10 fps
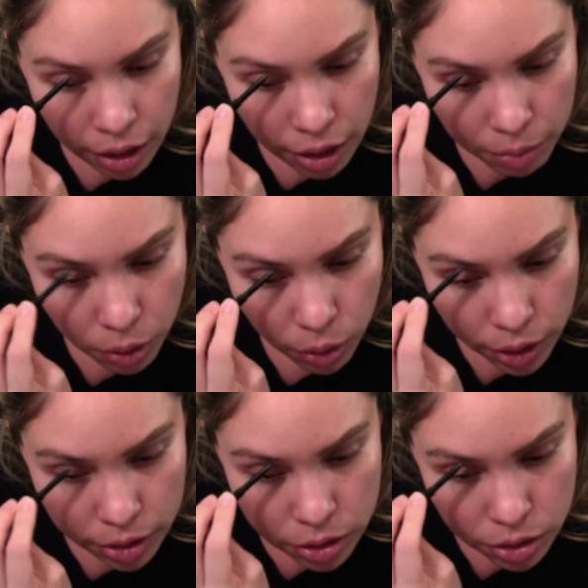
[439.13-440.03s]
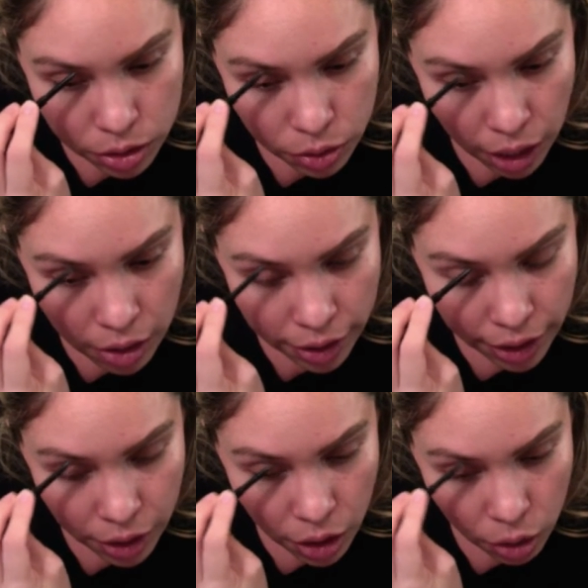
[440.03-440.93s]
I'm going to, I already
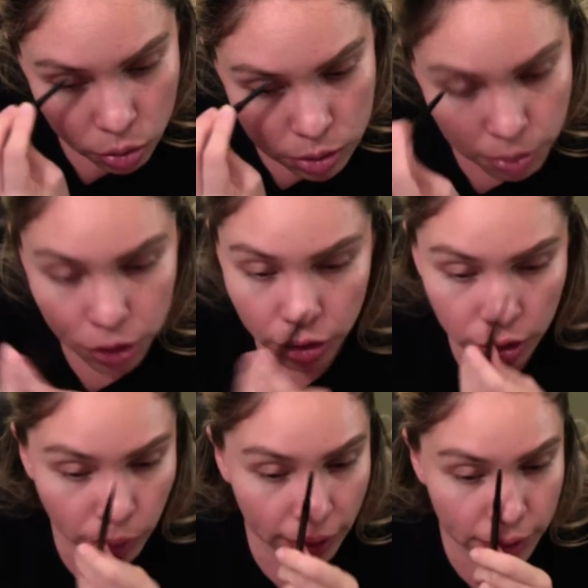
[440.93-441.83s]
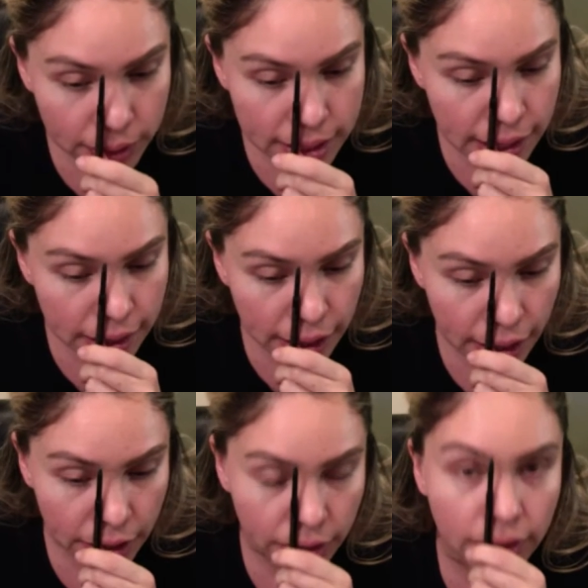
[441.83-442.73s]
know, but you're going to want to do the same
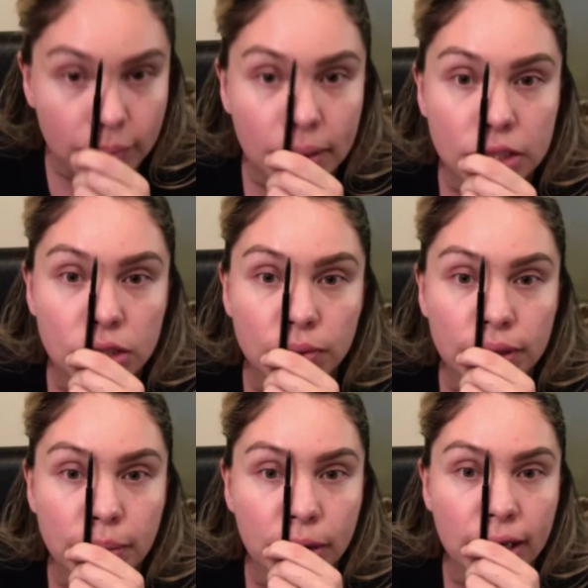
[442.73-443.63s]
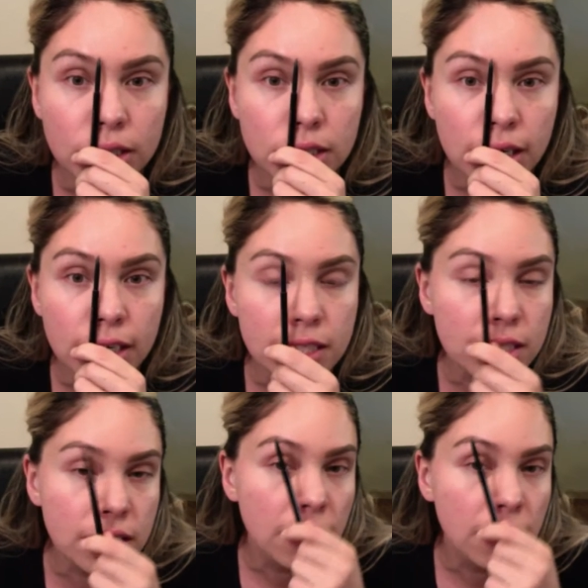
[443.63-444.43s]
thing. You're going to measure where your brow starts,